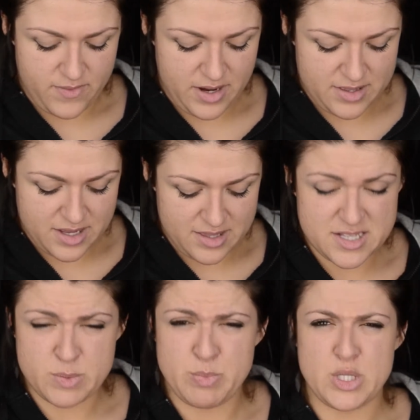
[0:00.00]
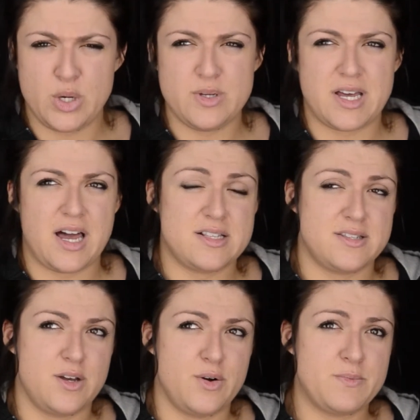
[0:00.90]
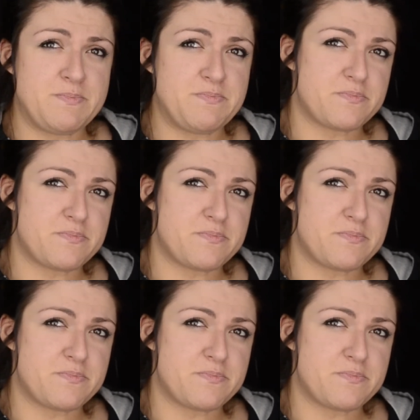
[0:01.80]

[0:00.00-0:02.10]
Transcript: If anything, I think it's below that. So